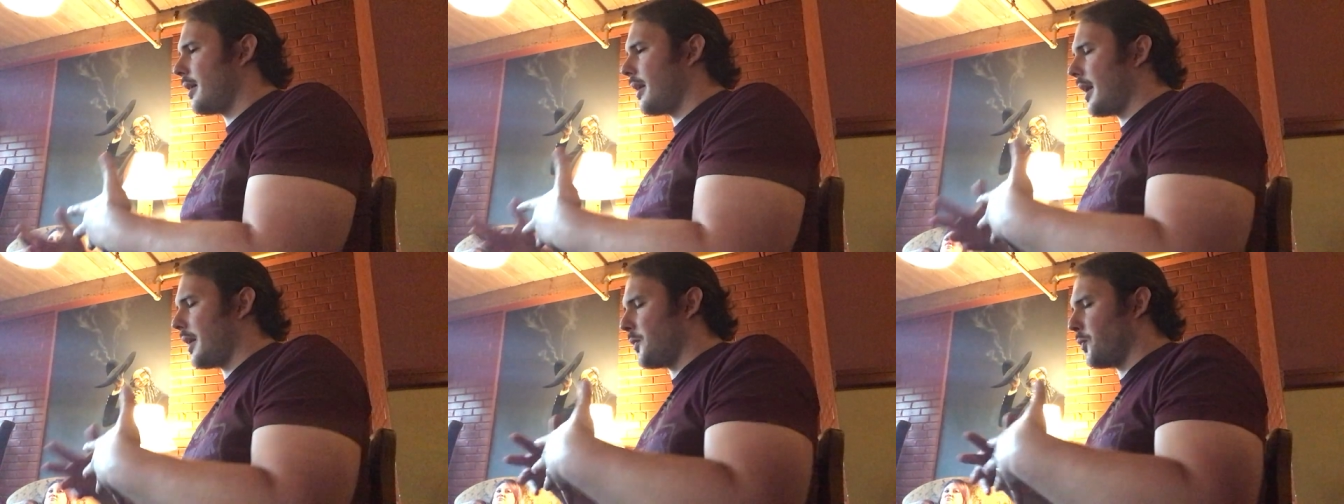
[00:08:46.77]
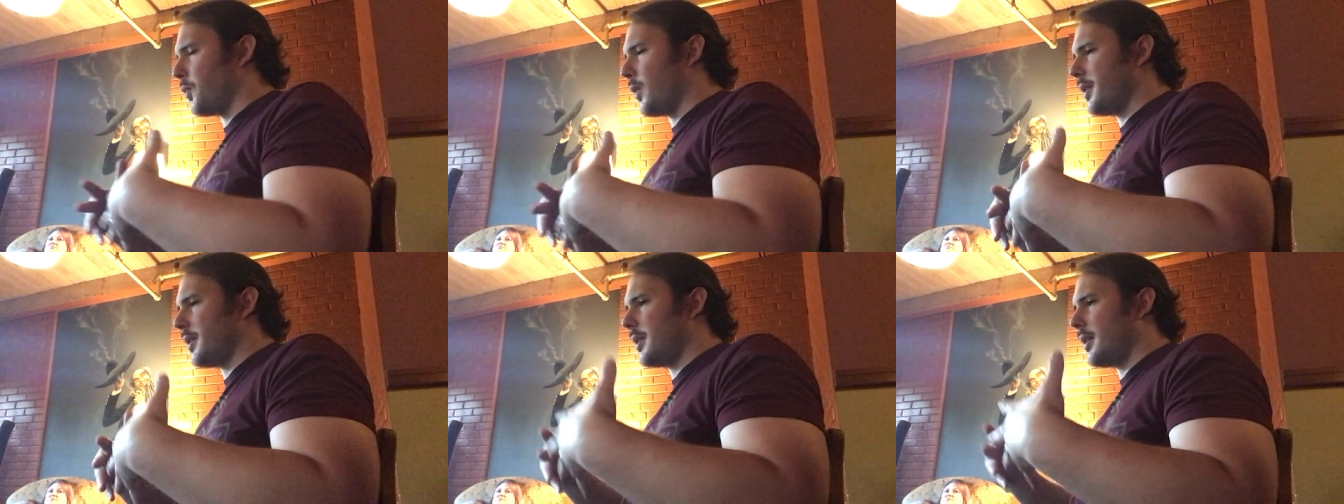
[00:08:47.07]

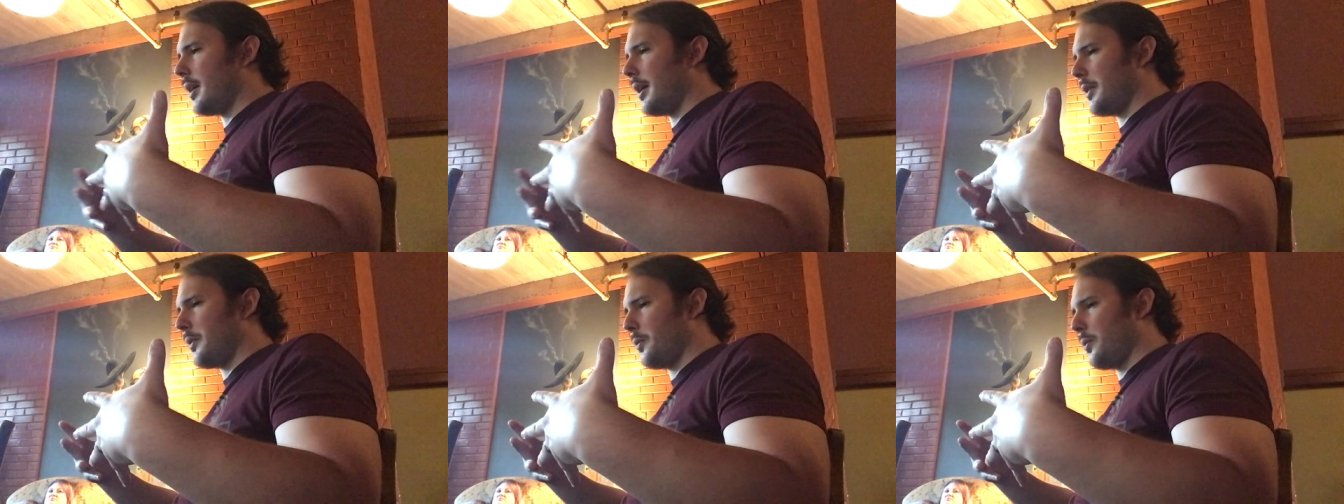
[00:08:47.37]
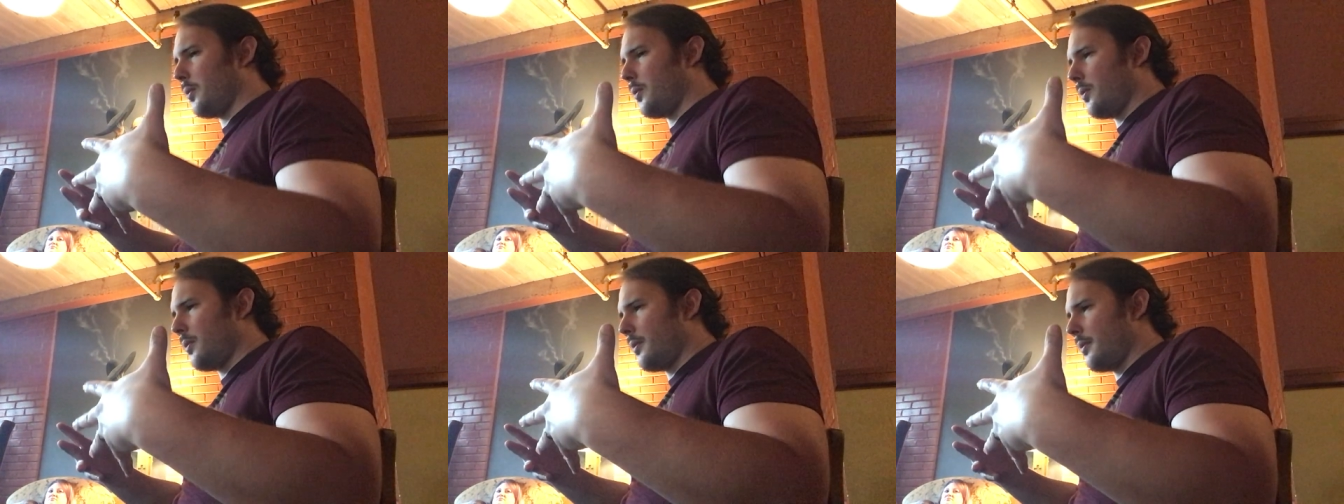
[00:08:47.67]
and what God
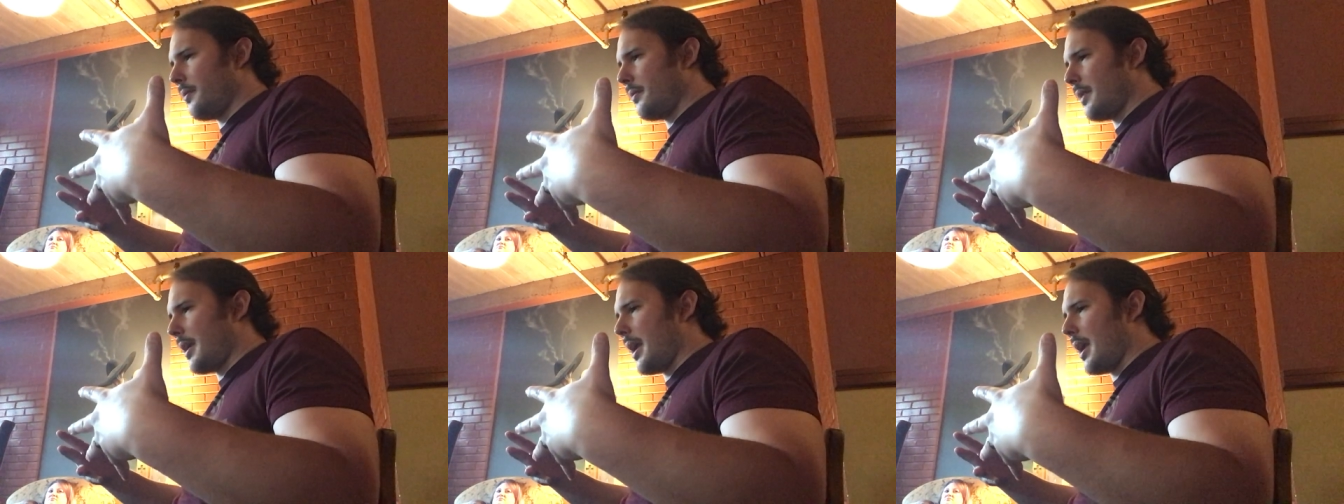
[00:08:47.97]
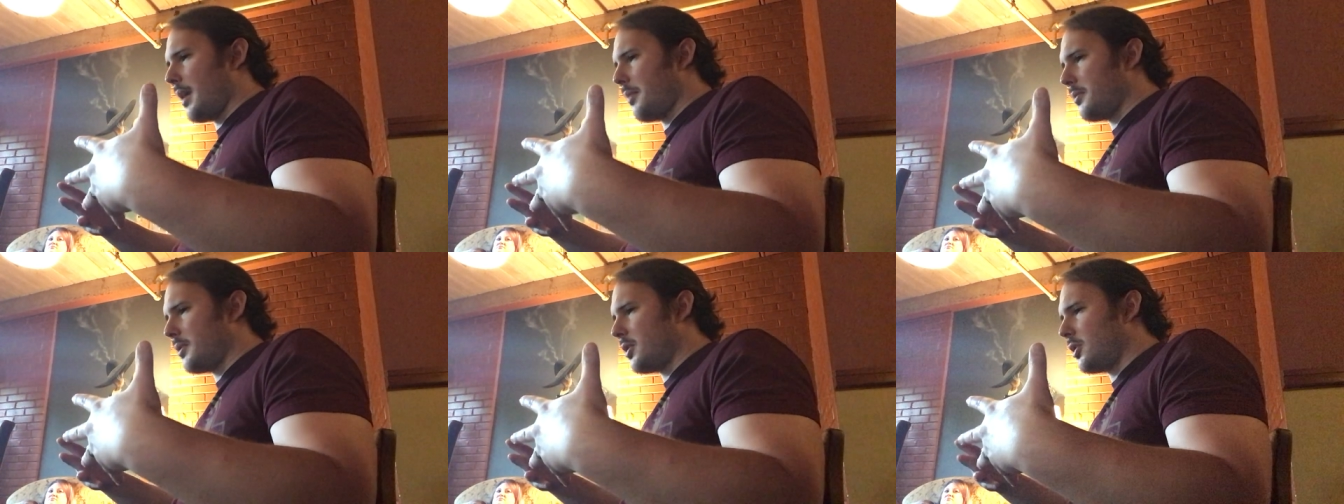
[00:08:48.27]

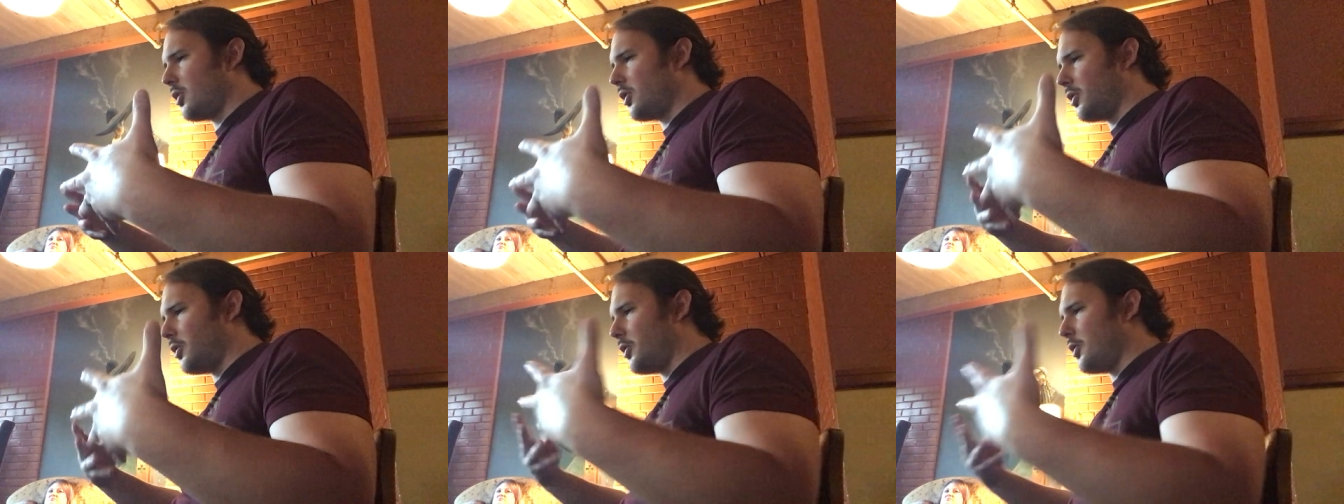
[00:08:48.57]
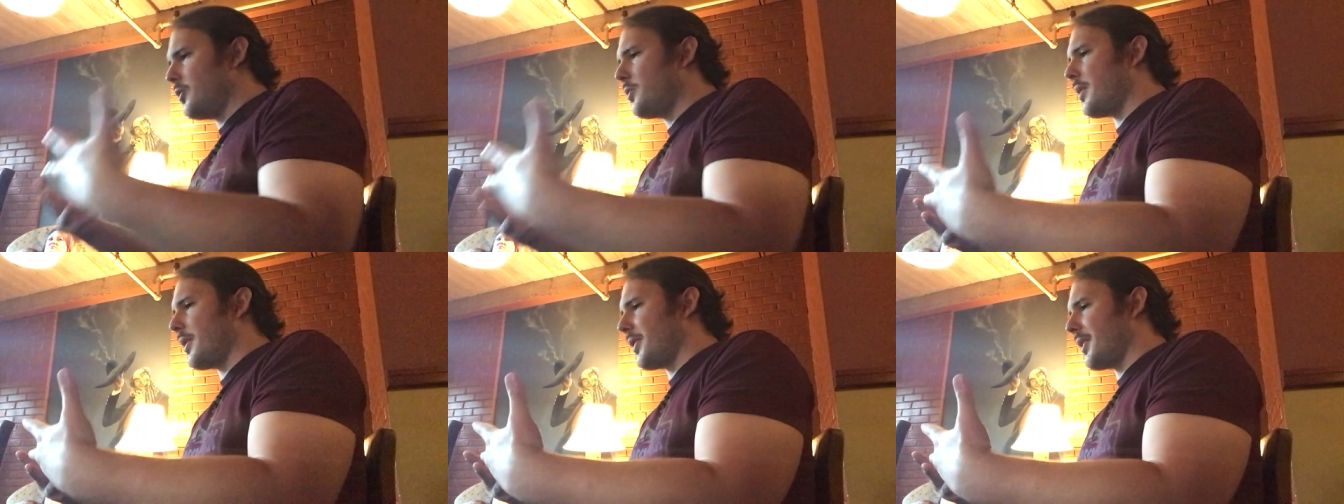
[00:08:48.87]
aimed to
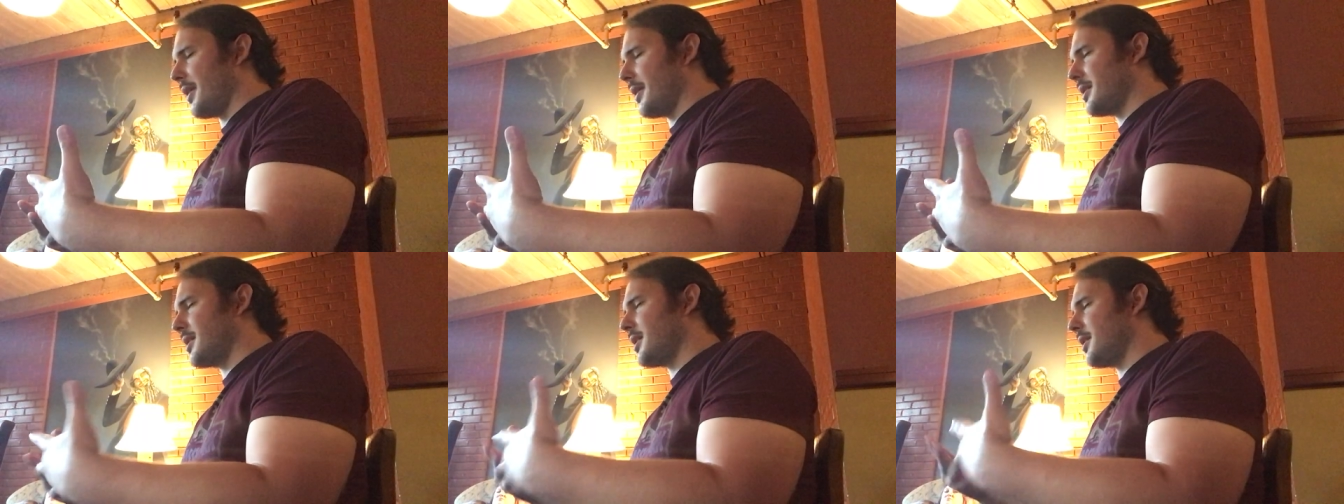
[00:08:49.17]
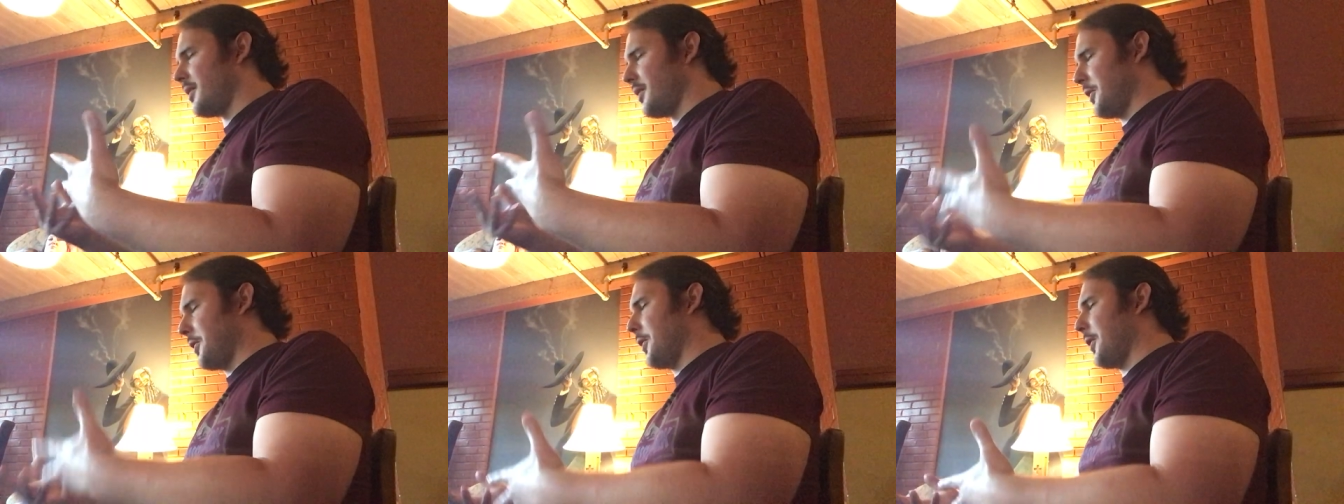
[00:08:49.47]
do with us
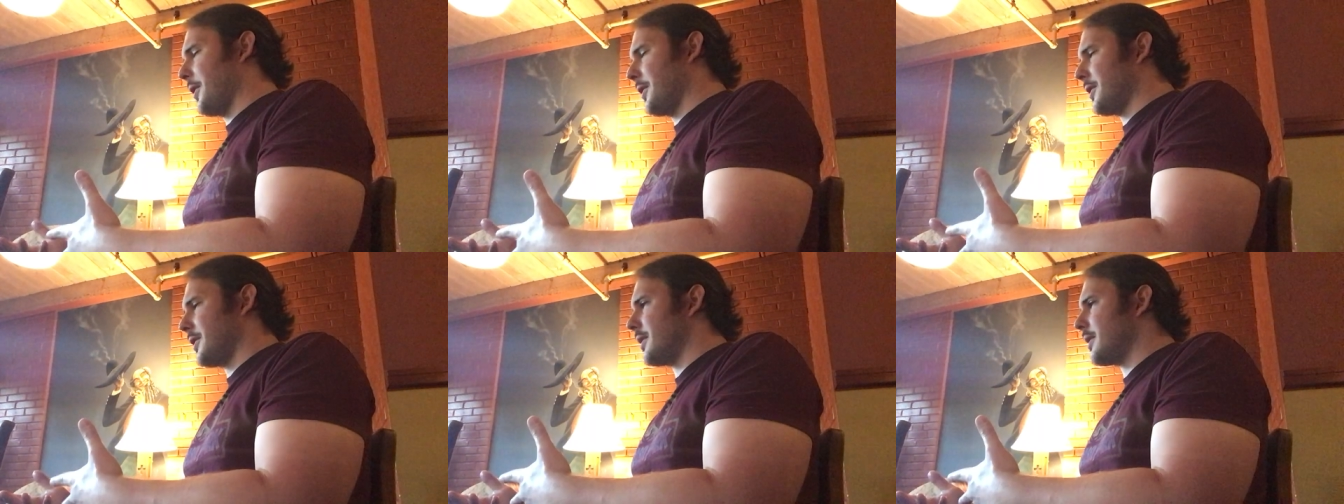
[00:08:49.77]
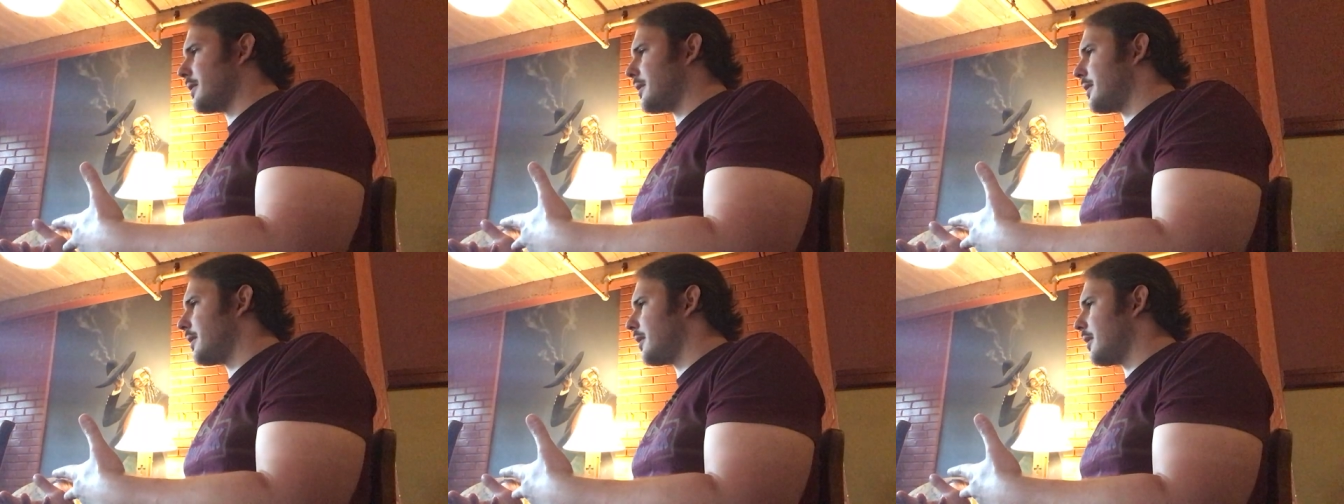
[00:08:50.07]
in the
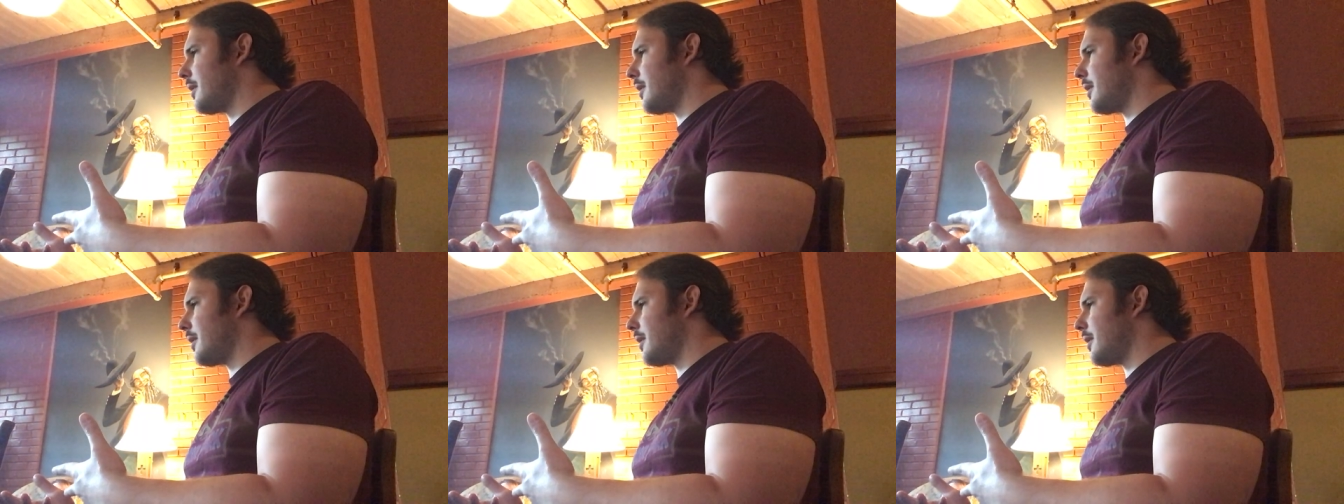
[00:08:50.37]
garden